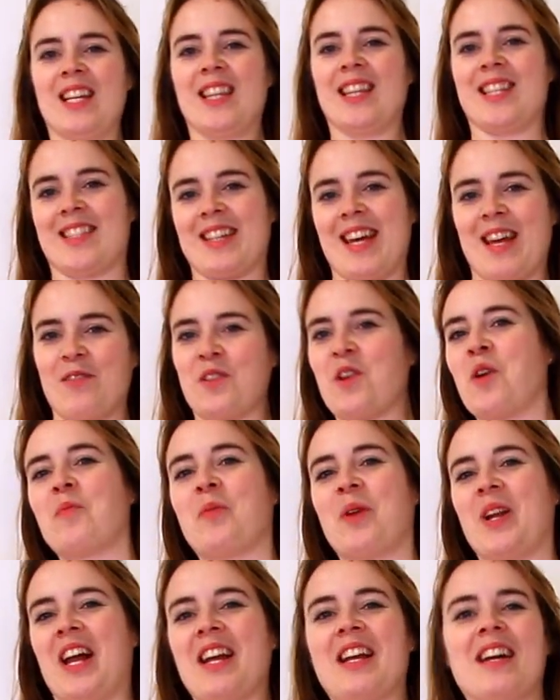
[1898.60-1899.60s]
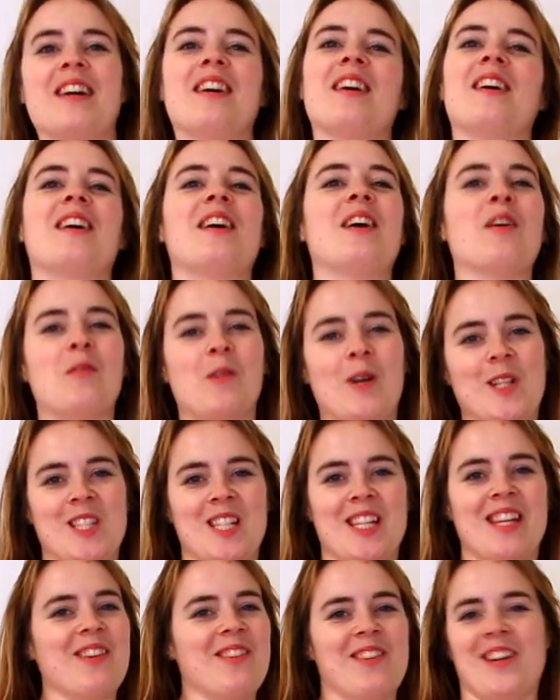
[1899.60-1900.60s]
this kind of could be like a
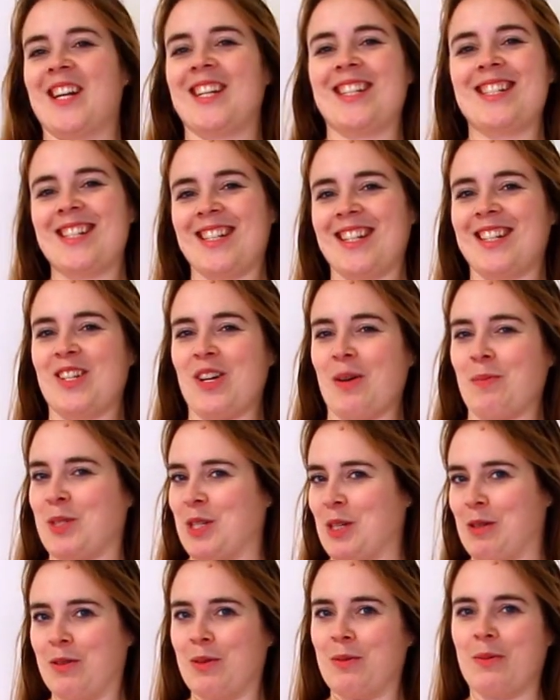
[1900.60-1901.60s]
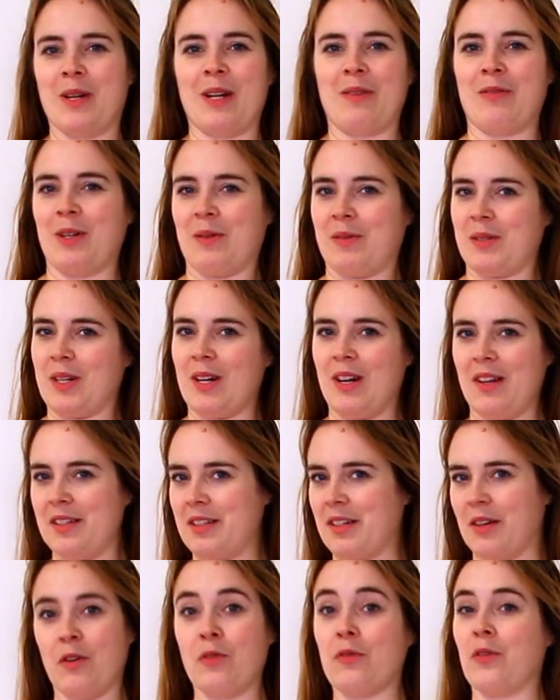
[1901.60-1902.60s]
onesie, right? A jumpsuit, whatever you want to call
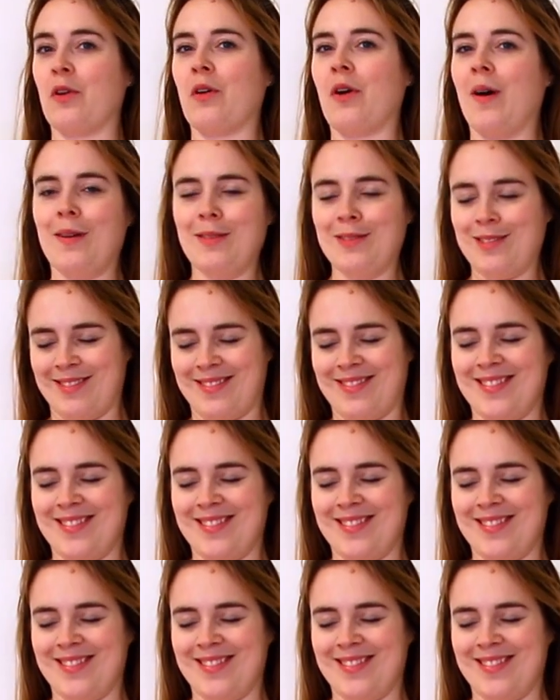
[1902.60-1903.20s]
it, an overall.